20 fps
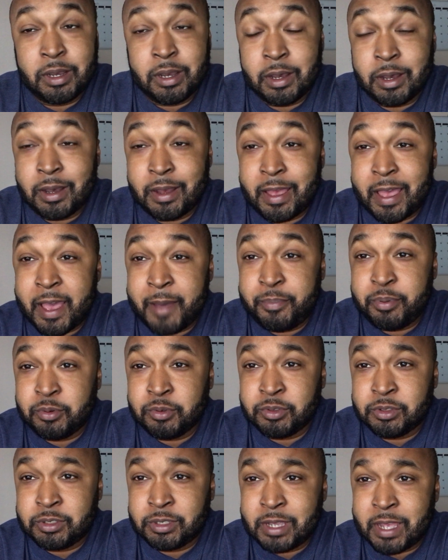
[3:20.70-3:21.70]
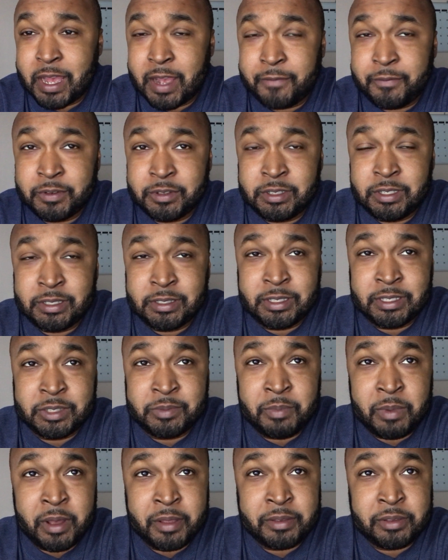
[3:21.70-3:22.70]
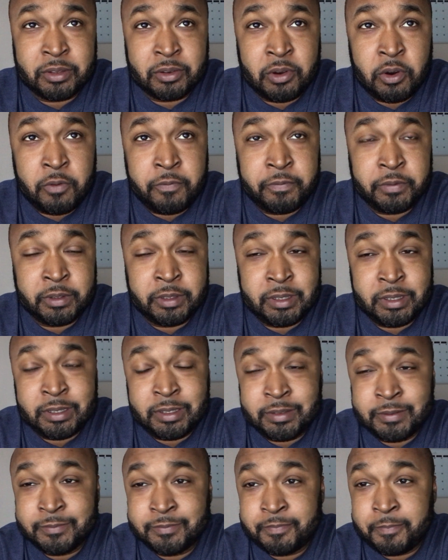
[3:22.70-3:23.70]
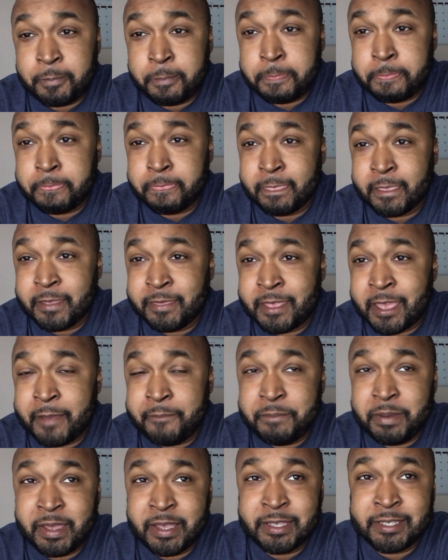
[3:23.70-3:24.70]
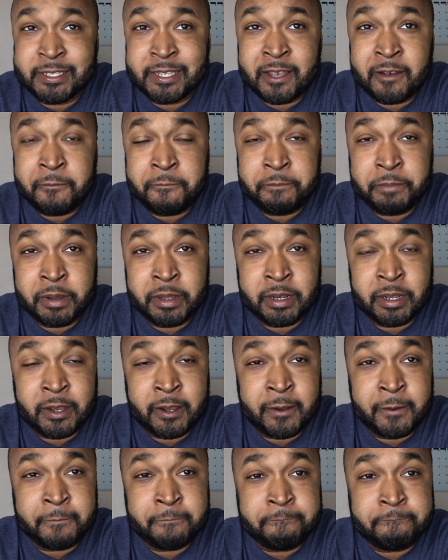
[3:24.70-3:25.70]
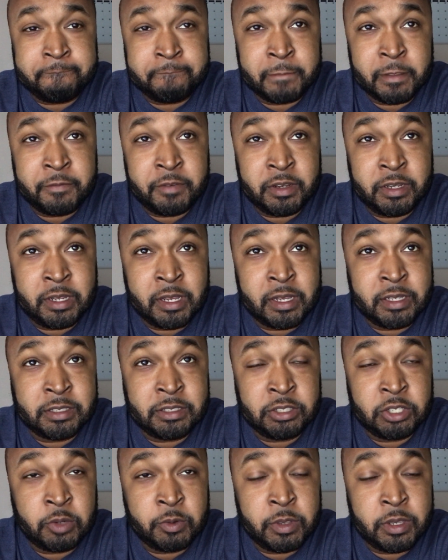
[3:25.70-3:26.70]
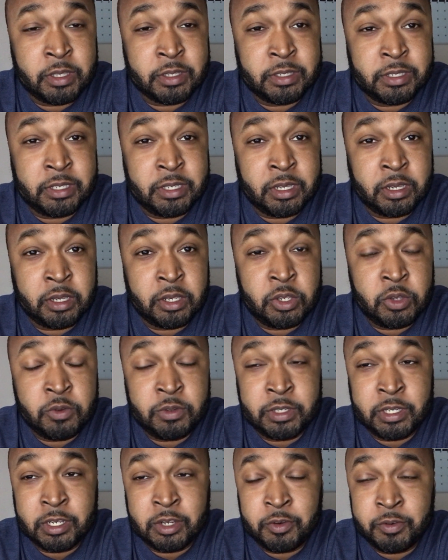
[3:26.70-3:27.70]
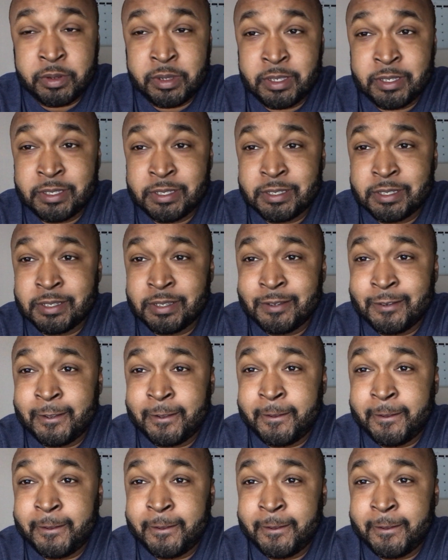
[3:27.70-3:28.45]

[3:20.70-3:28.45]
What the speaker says: Apple's conference is this month, so hopefully that pans out. But if it does, we could see a huge increase.